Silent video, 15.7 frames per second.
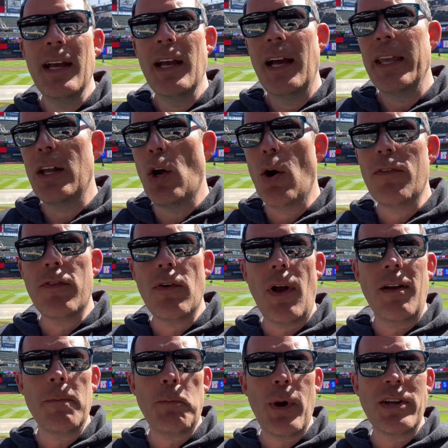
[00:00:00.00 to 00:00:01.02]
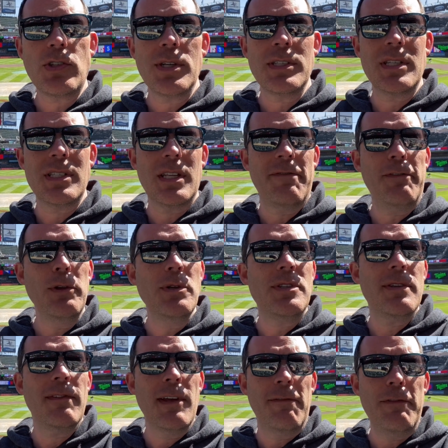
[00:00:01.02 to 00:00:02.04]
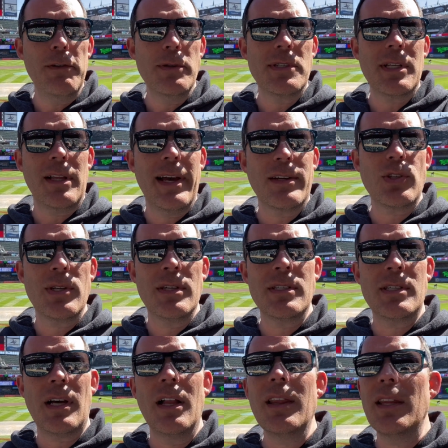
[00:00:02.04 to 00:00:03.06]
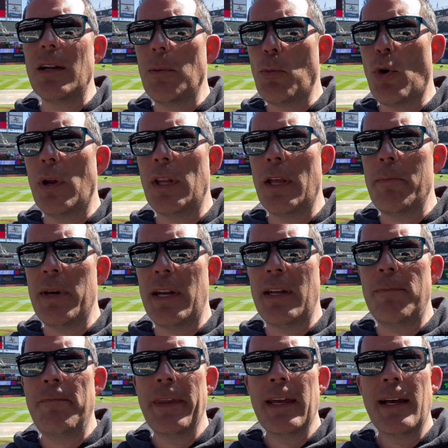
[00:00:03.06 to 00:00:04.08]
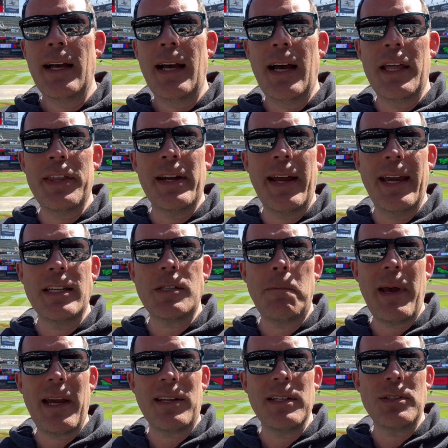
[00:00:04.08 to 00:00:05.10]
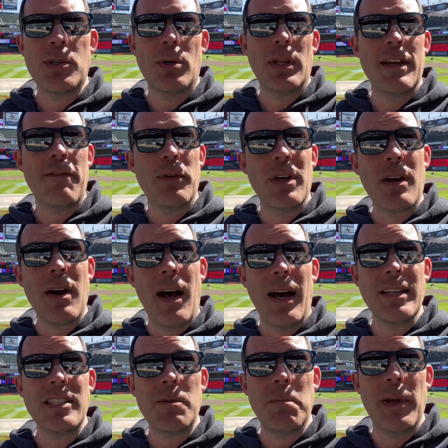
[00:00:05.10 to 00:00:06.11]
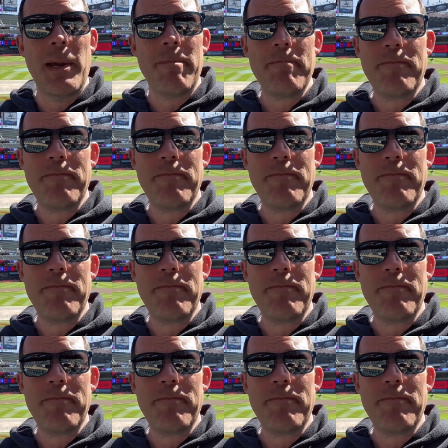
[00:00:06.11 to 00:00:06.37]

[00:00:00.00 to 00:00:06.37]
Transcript: overall impressions is the food selection's a little more limited than I expected, certainly for the cost, but